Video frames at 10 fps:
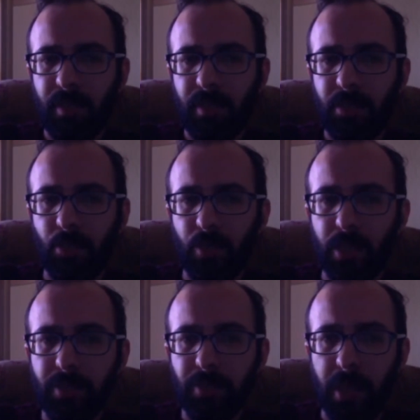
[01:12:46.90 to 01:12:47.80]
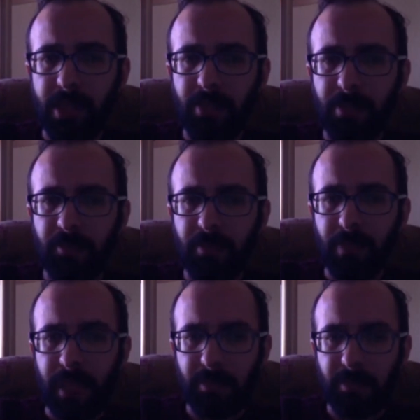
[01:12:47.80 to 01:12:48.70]
The correspondence between
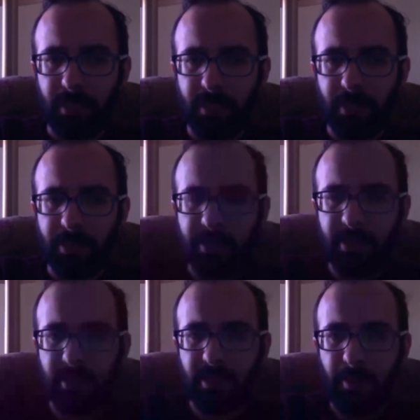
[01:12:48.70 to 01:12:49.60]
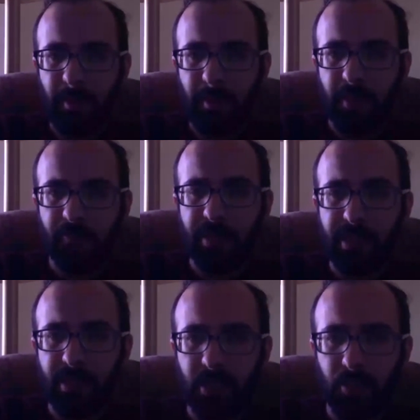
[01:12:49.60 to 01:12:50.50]
mathematics and
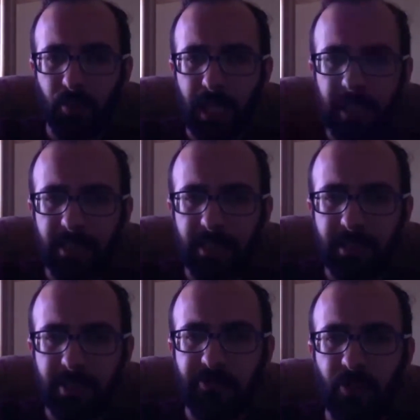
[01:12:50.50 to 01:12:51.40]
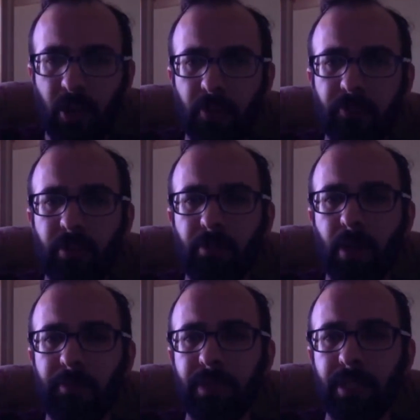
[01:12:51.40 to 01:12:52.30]
physical reality is far from
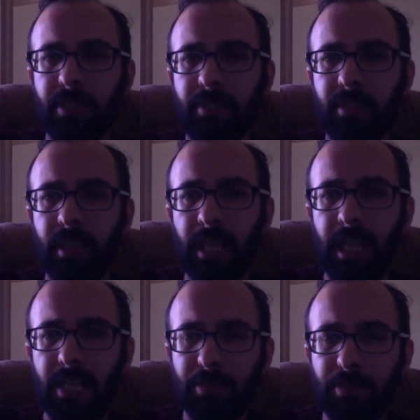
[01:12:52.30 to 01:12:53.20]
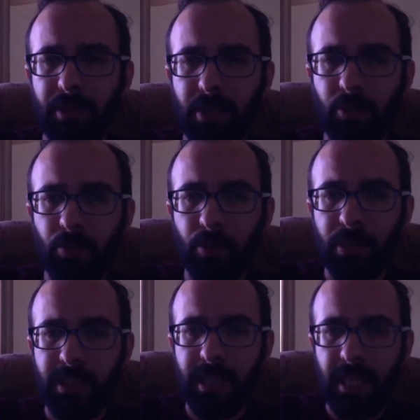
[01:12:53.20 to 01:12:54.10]
obvious. Any person who would
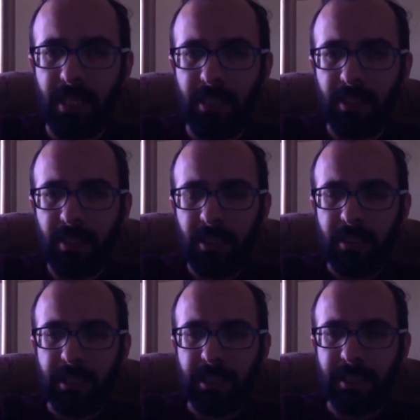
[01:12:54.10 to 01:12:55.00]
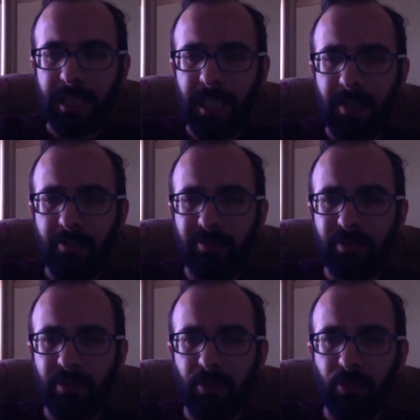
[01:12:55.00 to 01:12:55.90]
say that they have
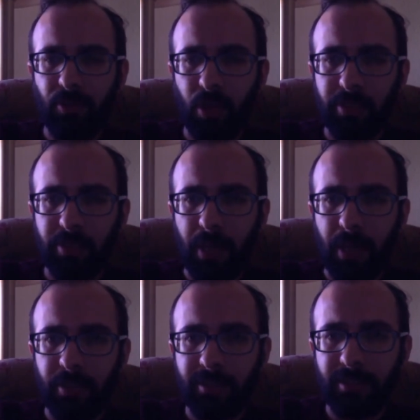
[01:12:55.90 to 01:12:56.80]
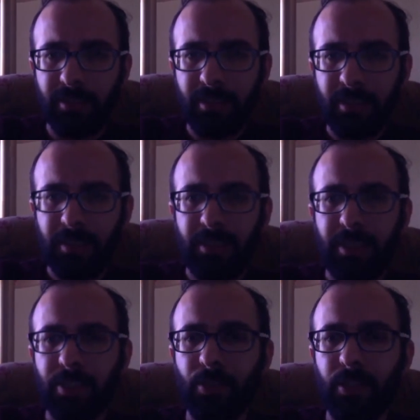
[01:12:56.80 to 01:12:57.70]
thought about it
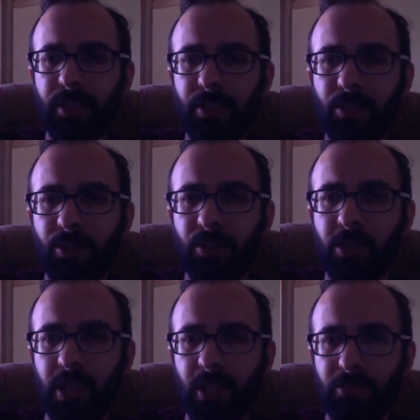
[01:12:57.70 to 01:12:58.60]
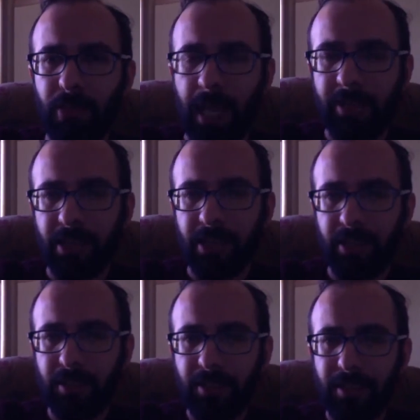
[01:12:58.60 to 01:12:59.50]
is going to
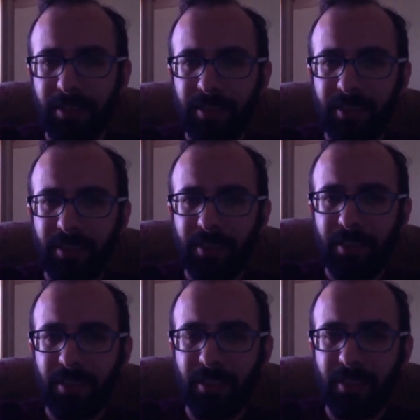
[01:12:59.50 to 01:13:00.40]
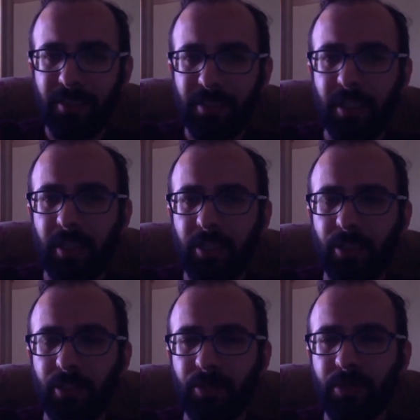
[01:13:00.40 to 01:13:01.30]
gerrymander the
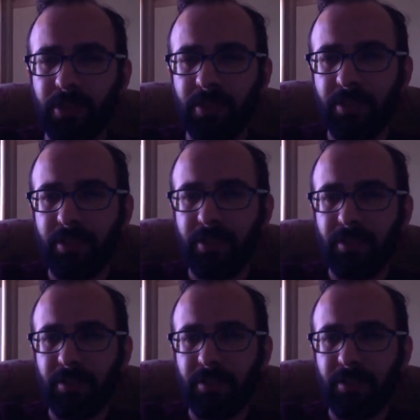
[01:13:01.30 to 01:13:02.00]
conclusions.